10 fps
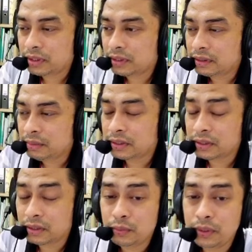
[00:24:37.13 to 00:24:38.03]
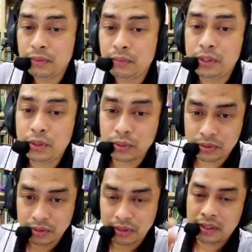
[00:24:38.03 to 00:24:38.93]
more signal because of we
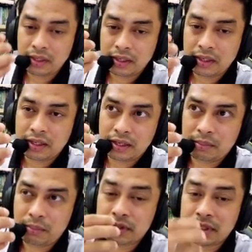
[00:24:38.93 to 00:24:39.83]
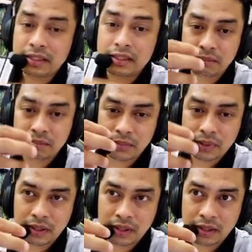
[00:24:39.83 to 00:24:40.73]
choose block size
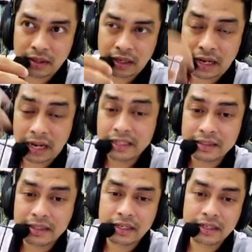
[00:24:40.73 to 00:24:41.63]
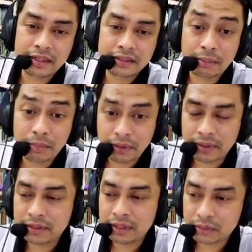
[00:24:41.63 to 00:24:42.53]
higher than the
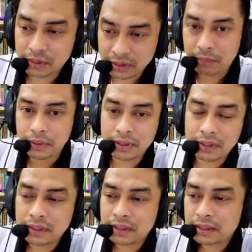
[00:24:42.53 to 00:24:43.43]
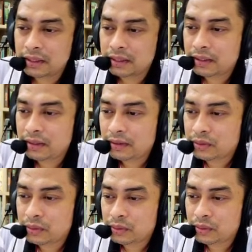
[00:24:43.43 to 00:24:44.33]
sampling rate. That's why it's happened.
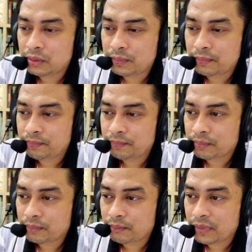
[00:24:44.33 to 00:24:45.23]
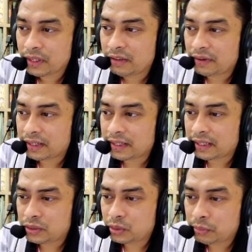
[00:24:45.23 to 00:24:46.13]
So if
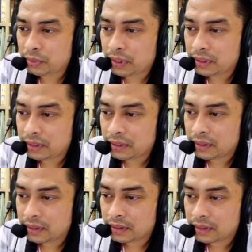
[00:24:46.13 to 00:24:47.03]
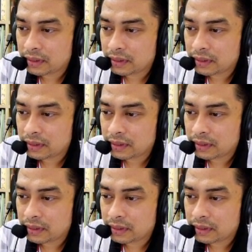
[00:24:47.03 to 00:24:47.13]
I can zoom in,